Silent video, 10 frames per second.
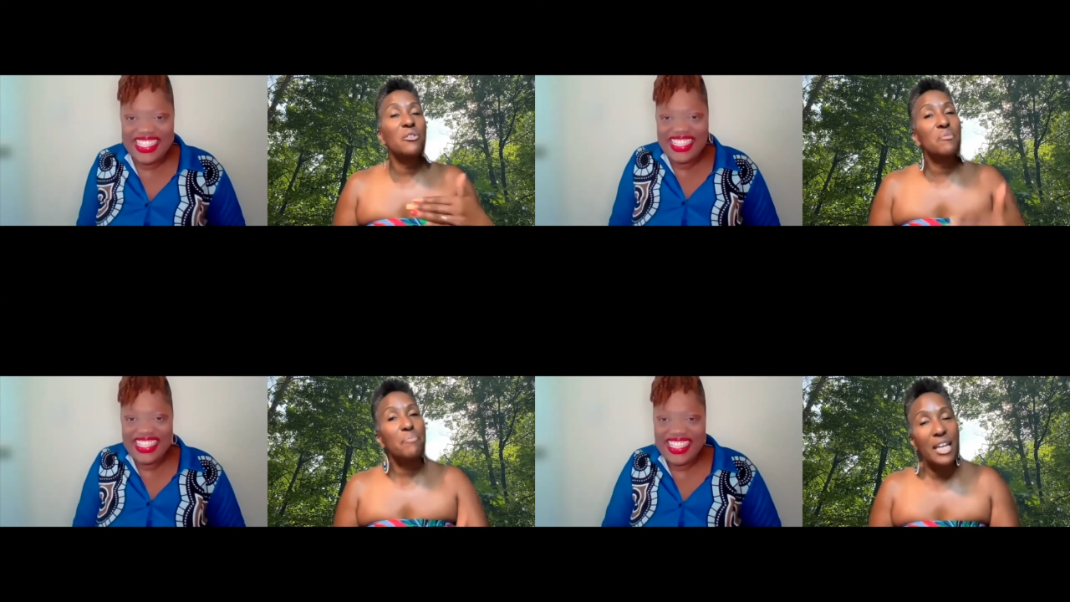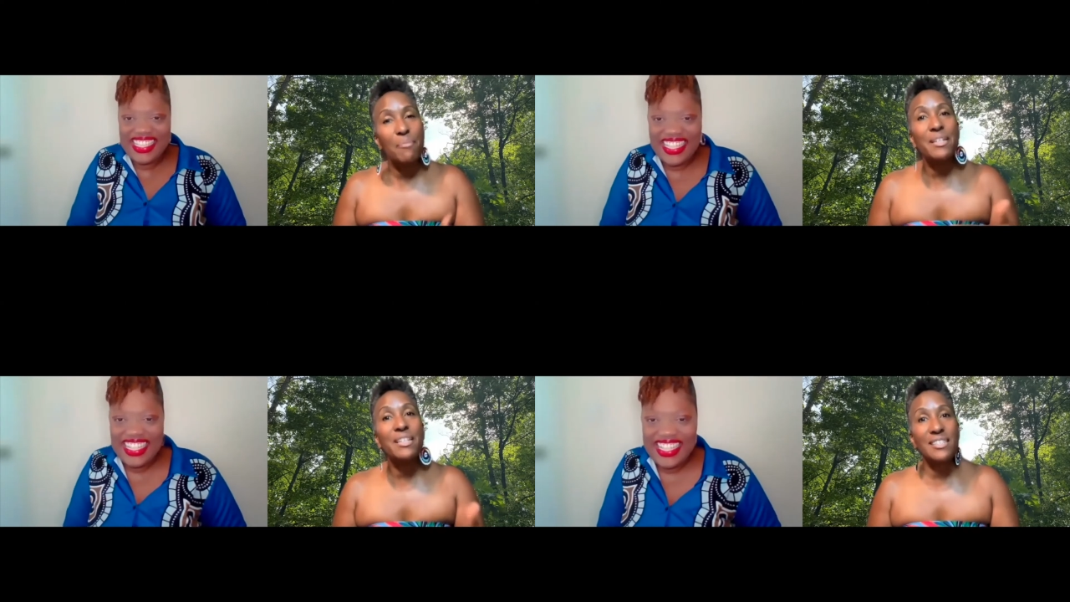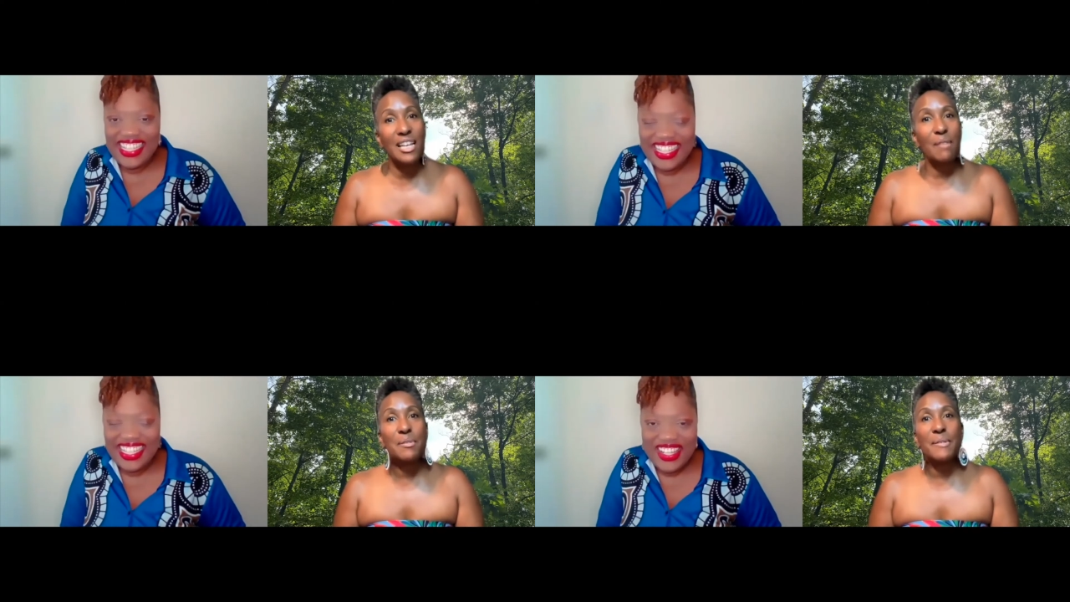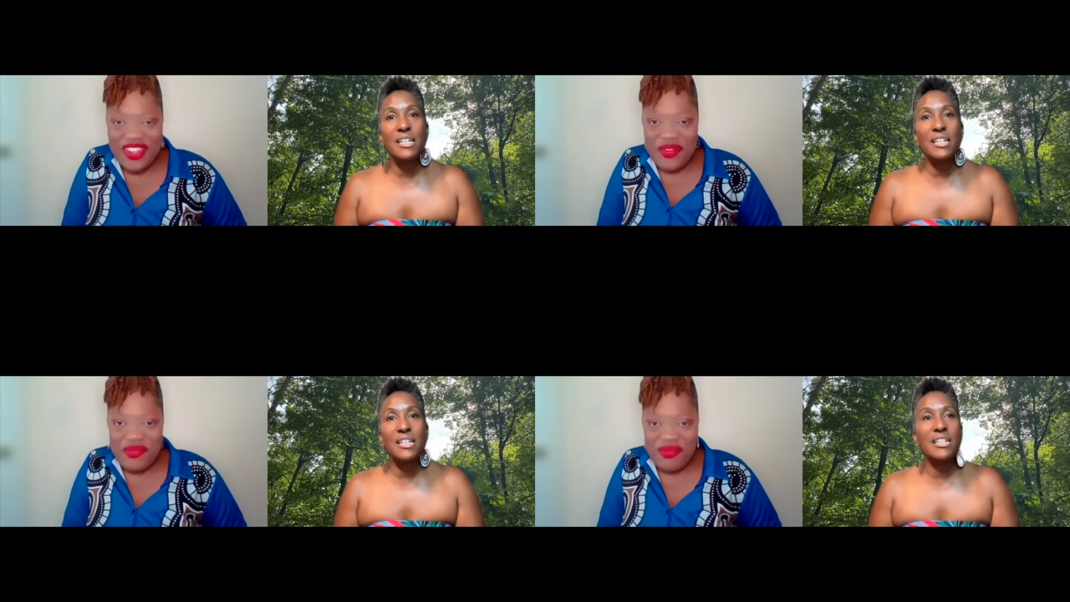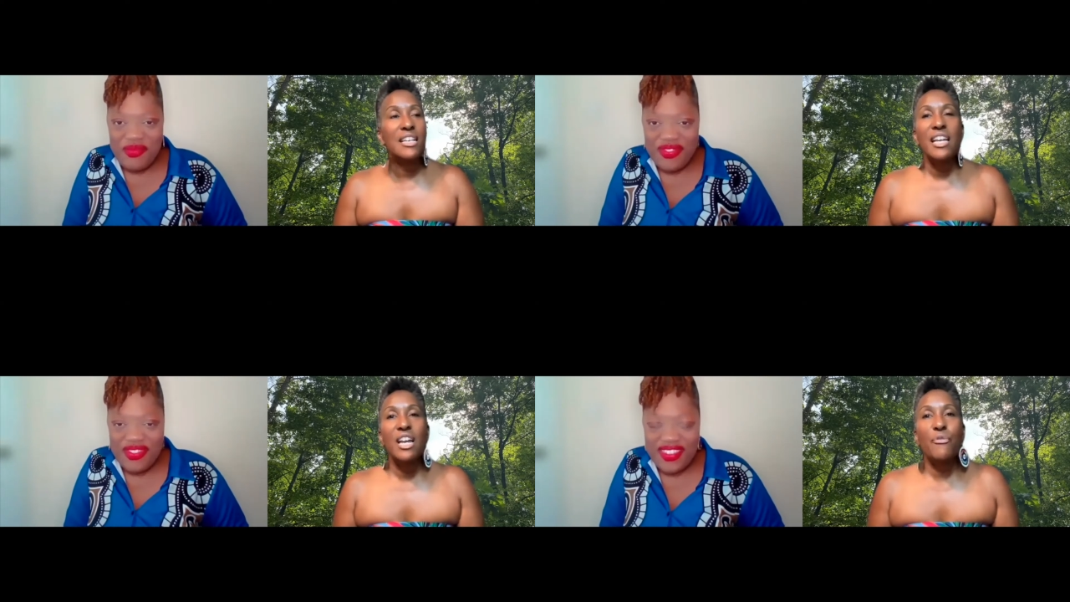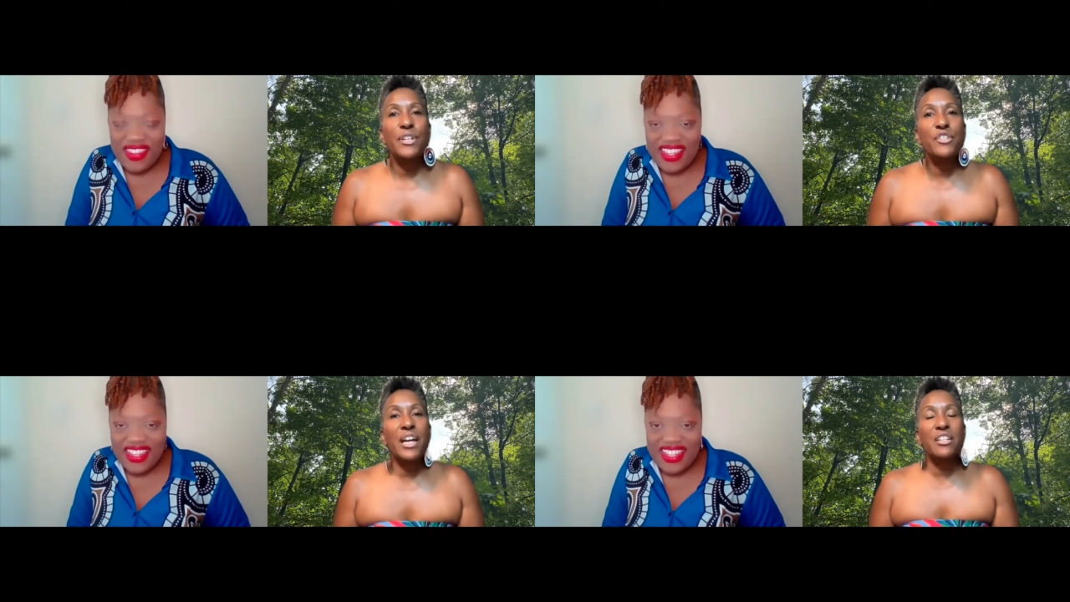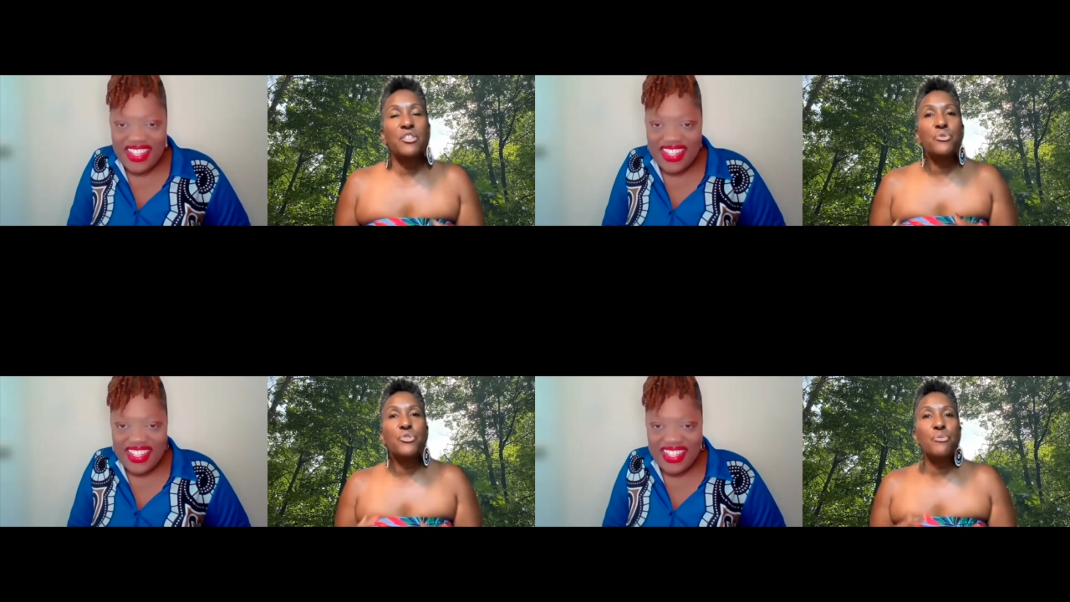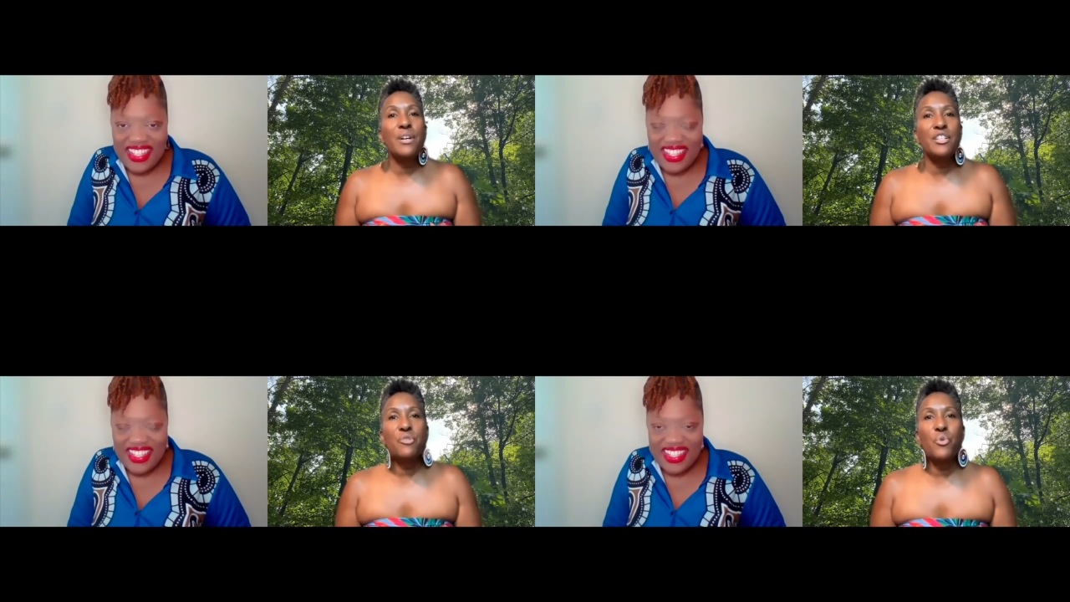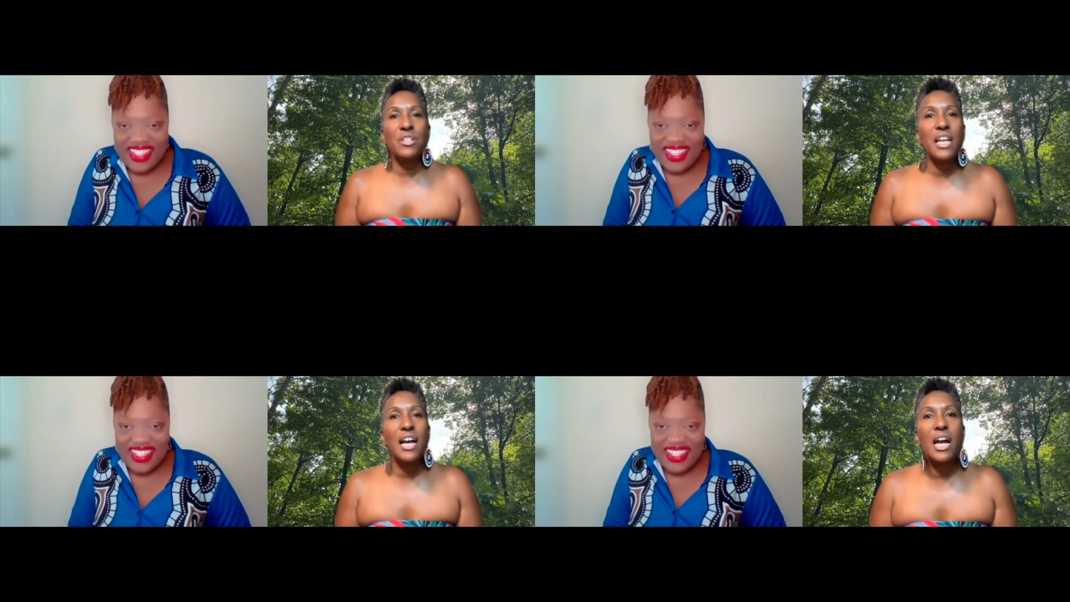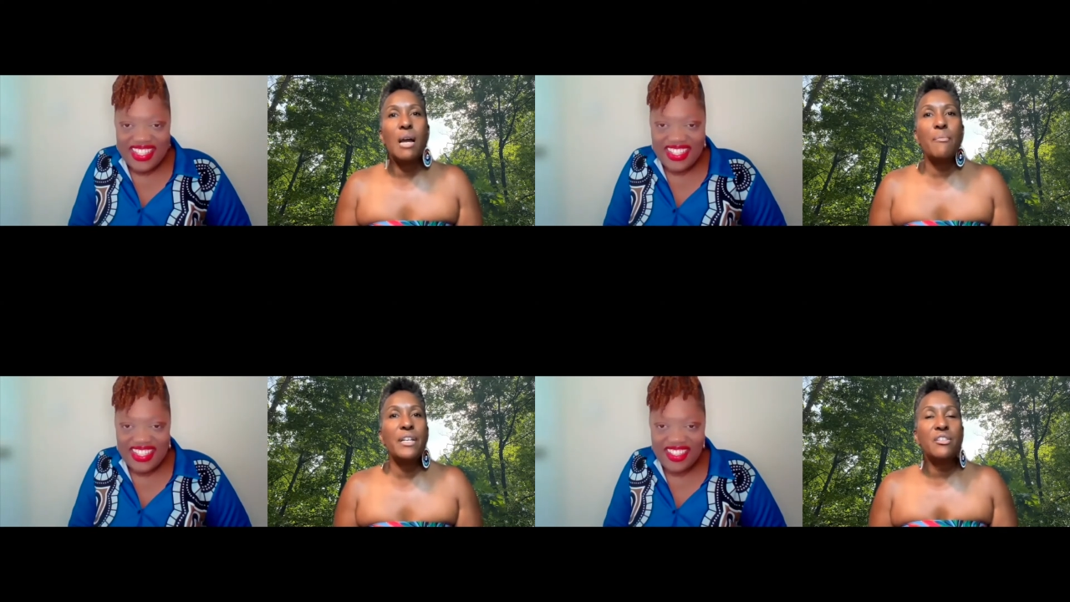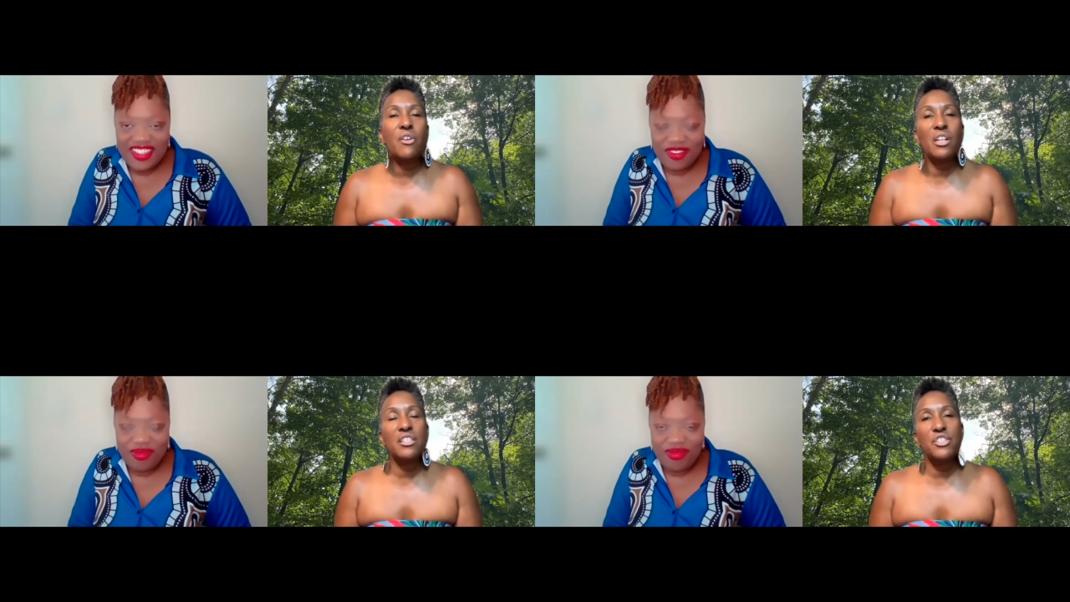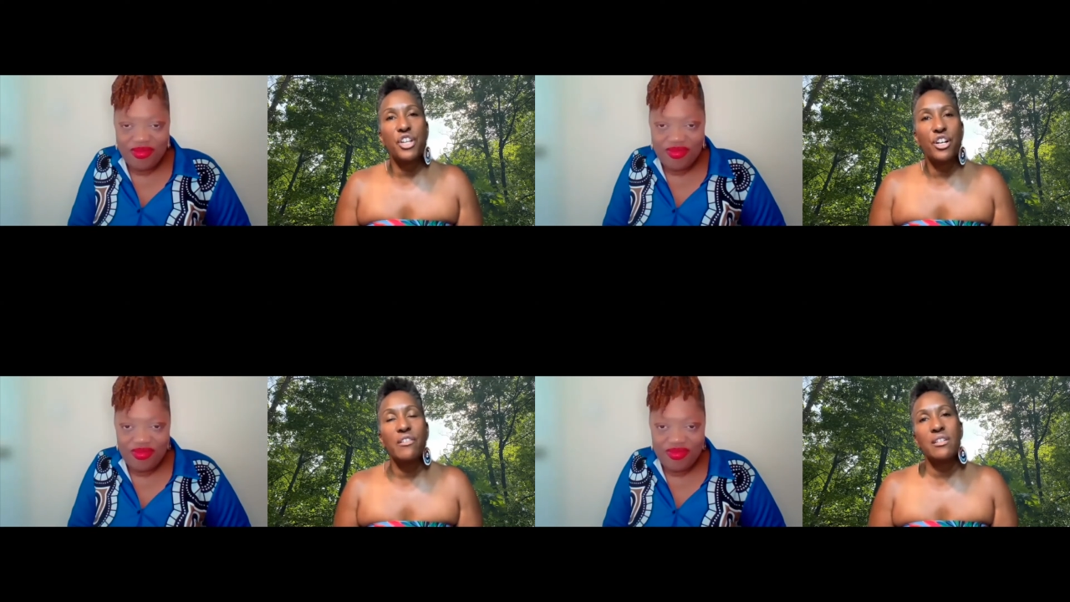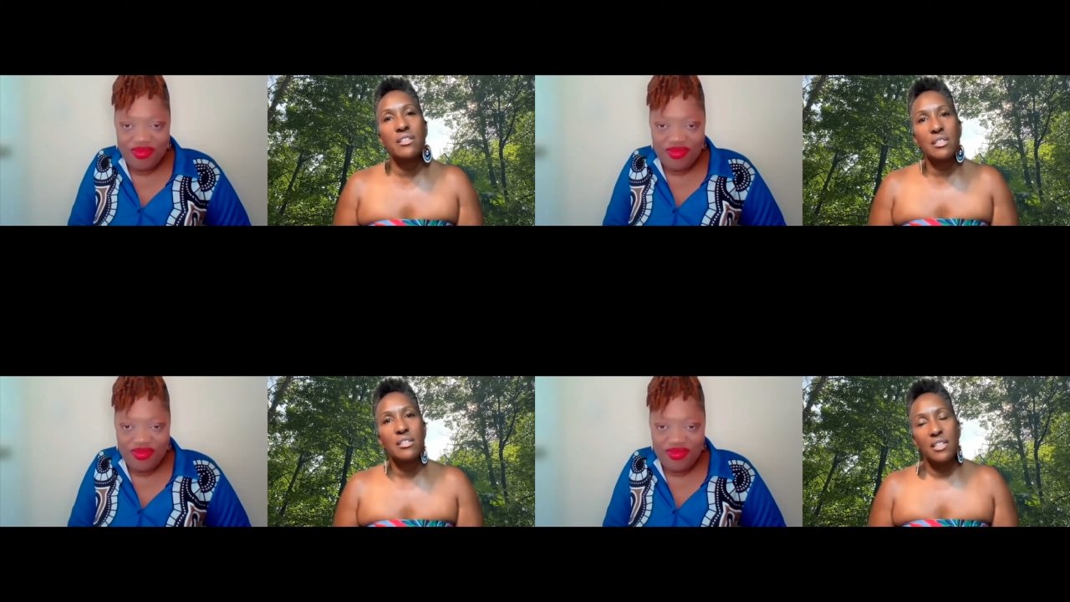Speaker 1: those baby steps because if we try to do too much at one time, it's going to deter us.